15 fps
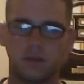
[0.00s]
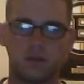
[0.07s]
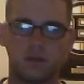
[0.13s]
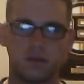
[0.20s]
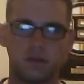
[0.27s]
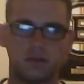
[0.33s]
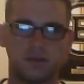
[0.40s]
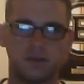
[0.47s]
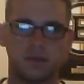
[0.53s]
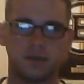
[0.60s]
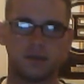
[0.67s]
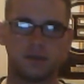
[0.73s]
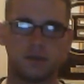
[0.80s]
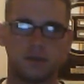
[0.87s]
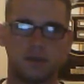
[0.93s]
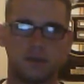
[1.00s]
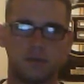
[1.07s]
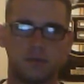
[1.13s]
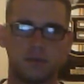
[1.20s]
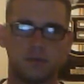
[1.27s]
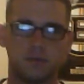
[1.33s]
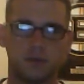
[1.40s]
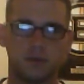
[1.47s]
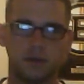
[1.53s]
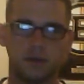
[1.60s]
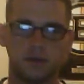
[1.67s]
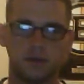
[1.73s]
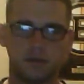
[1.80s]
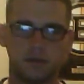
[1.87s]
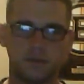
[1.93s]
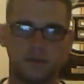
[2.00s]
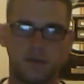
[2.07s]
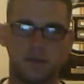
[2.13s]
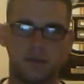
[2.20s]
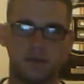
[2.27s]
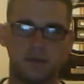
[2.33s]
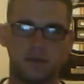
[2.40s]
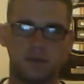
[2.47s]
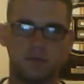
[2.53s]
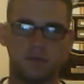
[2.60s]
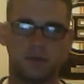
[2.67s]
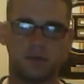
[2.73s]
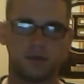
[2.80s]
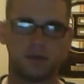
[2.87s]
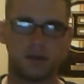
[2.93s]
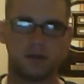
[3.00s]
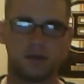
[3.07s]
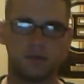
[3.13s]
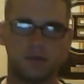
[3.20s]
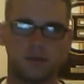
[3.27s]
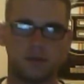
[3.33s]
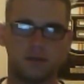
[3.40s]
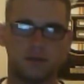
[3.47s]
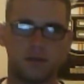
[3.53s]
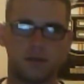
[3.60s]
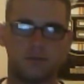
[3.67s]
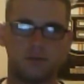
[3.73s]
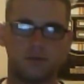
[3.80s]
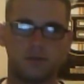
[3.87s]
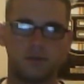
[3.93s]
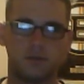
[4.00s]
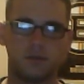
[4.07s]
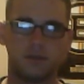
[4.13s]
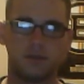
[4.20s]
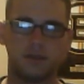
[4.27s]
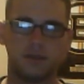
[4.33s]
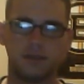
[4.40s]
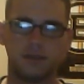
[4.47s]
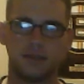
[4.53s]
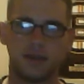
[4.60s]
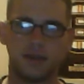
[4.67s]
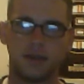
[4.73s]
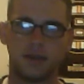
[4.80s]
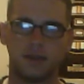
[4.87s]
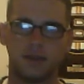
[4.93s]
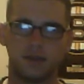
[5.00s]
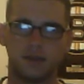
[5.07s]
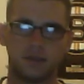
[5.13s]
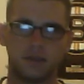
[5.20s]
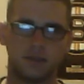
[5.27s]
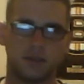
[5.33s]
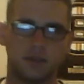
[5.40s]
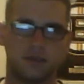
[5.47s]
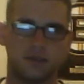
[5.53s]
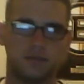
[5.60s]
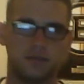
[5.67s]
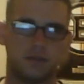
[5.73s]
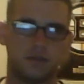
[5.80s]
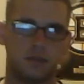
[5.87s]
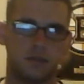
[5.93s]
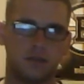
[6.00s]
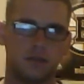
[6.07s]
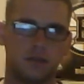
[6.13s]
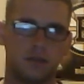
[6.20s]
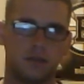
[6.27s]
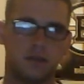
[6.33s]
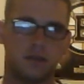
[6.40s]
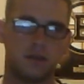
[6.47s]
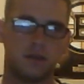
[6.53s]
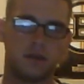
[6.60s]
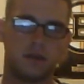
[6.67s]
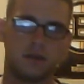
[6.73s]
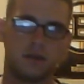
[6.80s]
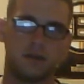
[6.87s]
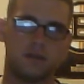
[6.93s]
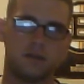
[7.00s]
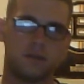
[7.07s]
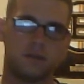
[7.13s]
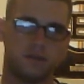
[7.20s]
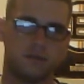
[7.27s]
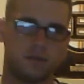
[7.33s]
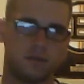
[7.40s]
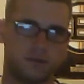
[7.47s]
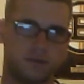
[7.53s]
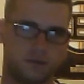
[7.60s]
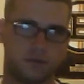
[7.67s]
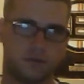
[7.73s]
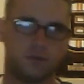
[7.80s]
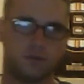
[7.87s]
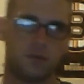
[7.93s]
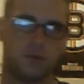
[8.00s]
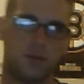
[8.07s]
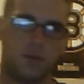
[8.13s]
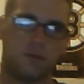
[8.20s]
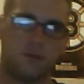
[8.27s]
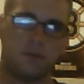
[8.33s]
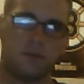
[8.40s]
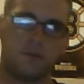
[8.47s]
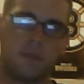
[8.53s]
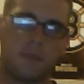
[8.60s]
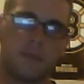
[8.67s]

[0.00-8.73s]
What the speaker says: Other than that, the other thing people might put down about the rifle is that it lets off heat in the front of the weapon.